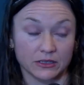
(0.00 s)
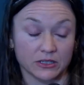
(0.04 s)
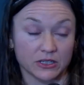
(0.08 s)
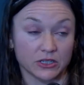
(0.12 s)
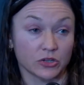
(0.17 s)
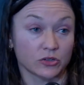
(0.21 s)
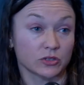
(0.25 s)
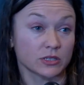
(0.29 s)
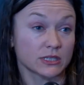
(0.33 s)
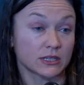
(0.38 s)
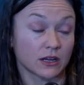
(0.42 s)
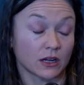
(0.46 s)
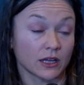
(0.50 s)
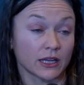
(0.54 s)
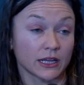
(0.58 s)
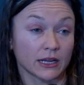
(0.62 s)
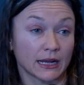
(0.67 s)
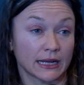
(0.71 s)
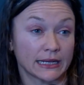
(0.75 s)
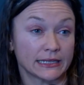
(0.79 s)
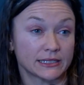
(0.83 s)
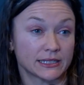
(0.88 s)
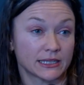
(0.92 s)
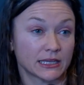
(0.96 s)
stuck in
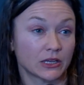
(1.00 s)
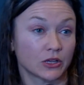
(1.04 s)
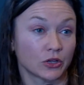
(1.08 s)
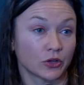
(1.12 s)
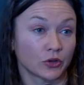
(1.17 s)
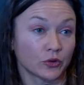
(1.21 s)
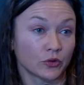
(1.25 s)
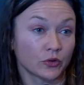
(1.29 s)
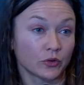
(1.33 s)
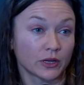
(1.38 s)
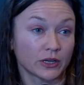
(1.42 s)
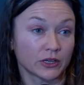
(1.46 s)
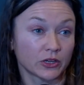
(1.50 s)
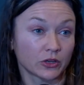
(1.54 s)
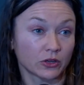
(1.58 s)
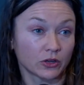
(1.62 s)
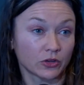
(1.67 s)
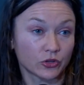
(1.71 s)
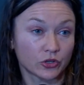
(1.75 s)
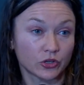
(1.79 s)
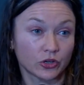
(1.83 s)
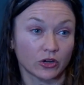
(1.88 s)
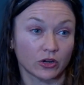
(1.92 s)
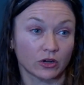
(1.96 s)
ICU, and
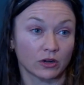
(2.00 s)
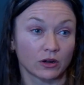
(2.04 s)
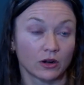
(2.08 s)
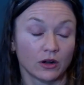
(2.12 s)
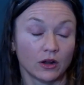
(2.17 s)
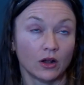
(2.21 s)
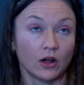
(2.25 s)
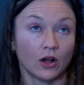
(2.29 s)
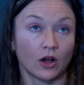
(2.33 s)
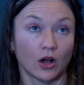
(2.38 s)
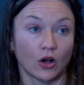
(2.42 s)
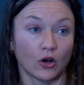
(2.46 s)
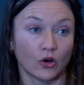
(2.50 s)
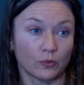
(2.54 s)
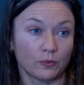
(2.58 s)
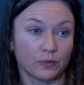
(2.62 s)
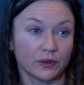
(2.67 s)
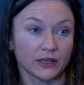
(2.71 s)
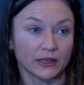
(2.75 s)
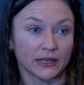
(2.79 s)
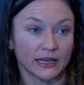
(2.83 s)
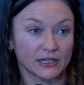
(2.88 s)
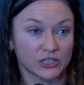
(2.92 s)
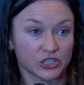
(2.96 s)
you're
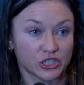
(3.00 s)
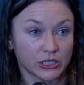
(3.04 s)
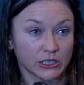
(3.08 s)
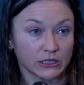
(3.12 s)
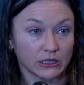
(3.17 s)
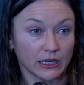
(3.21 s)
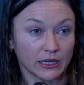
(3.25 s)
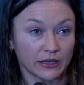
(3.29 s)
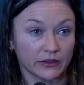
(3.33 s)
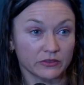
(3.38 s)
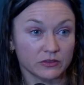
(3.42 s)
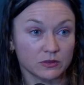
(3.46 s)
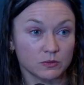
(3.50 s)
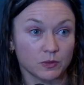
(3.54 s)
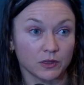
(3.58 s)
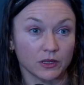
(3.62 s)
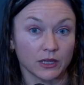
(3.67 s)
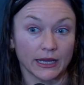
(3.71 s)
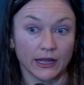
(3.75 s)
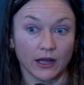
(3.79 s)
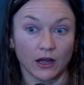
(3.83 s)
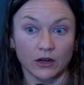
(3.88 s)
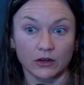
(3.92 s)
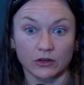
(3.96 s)
hoping that she lives, but,
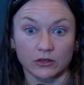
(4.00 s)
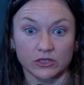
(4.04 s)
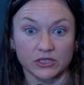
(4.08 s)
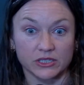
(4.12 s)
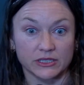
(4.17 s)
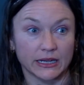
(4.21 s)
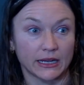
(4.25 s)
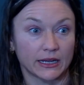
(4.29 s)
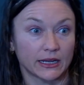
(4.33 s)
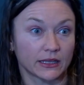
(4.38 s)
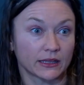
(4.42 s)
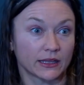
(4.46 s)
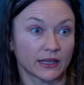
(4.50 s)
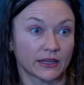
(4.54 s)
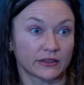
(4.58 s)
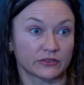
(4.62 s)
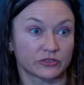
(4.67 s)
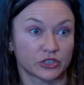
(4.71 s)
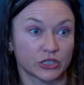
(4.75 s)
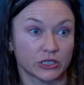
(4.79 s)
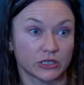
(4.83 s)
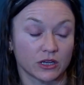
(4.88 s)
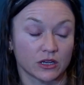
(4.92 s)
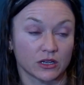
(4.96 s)
like, understanding that if
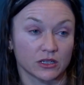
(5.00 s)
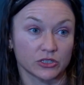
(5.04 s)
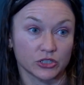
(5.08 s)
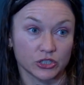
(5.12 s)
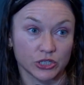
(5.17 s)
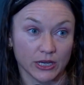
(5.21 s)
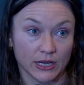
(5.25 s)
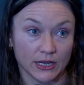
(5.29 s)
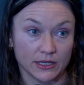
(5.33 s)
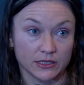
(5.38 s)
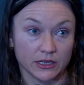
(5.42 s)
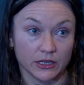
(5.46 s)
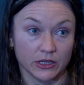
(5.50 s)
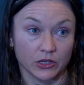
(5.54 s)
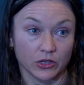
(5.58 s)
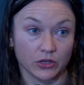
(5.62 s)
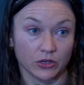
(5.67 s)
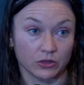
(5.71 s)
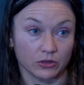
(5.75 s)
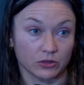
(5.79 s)
she does, she has, like,